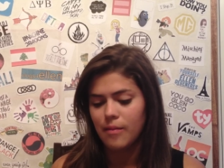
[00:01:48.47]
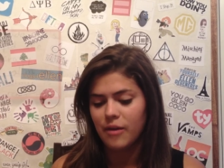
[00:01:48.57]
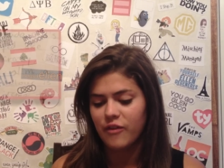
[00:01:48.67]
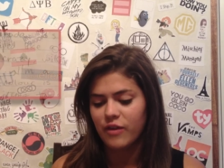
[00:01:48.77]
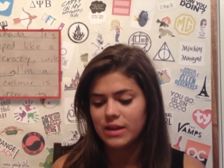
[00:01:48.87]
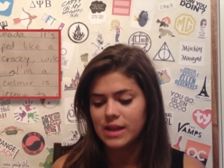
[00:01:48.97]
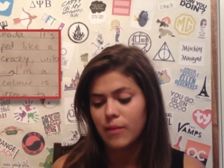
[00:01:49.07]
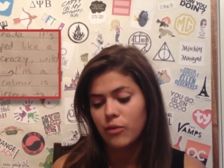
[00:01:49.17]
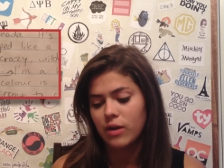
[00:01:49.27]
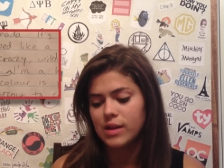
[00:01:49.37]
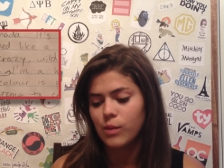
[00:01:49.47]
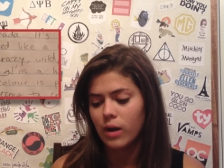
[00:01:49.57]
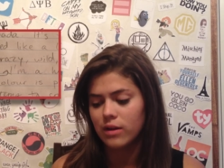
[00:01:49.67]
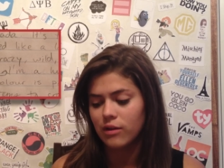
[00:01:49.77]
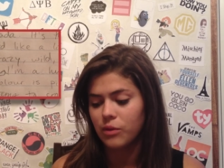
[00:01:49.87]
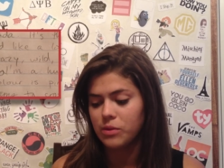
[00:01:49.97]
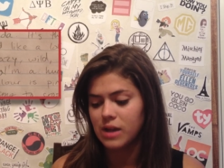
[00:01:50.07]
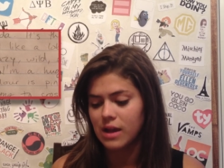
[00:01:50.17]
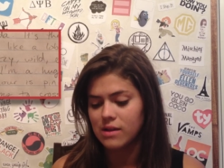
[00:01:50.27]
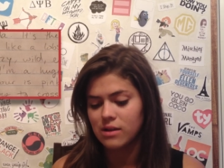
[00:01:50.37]
My friends say I'm crazy, wild,
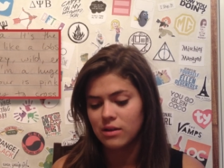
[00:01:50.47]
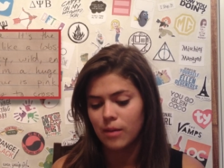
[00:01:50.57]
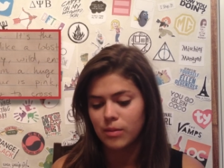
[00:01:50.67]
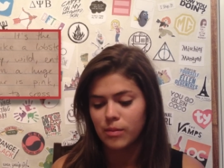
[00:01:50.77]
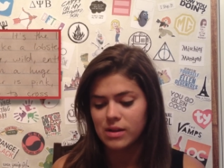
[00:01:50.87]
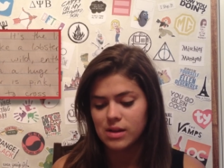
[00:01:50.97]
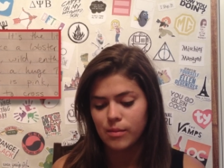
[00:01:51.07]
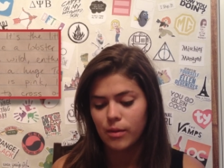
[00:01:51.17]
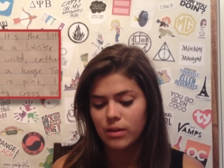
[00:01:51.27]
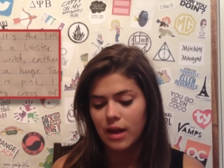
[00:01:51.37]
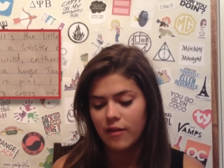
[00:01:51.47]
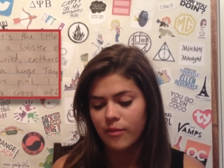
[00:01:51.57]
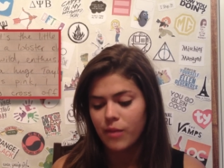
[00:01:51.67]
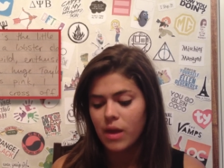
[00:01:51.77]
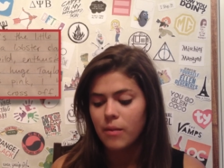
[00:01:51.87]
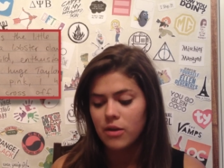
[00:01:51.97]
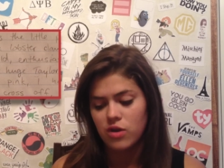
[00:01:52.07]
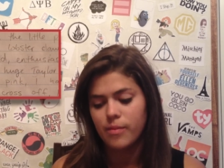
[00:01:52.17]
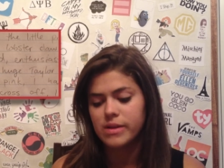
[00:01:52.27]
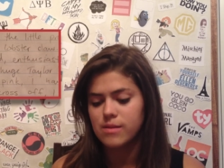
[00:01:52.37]
enthusiastic, and optimistic about life. My
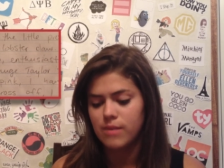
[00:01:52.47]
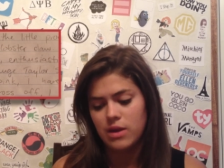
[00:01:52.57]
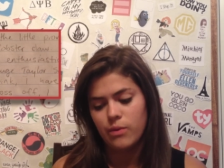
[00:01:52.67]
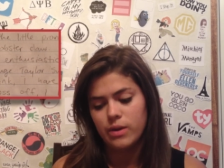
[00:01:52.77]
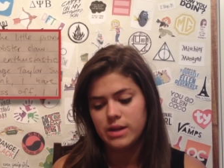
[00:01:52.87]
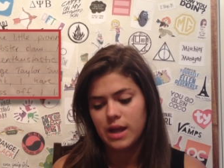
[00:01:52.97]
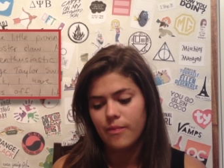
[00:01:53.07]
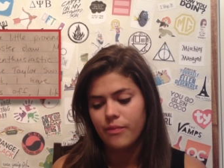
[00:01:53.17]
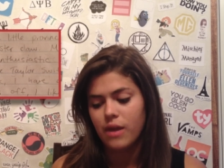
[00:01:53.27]
dream is to meet you one day.